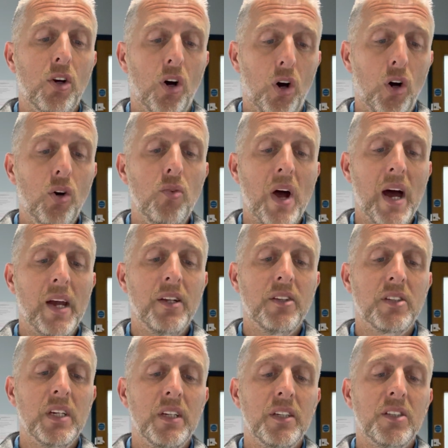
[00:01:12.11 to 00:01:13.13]
"All
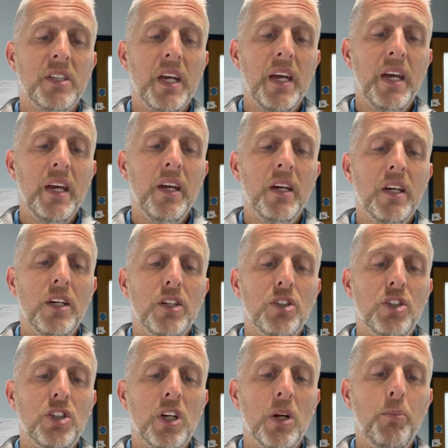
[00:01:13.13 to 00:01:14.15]
right, say
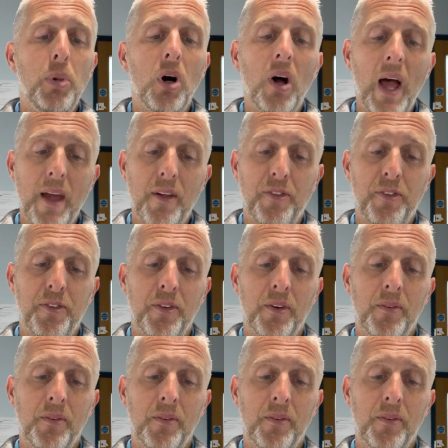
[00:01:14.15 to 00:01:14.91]
Shibboleth."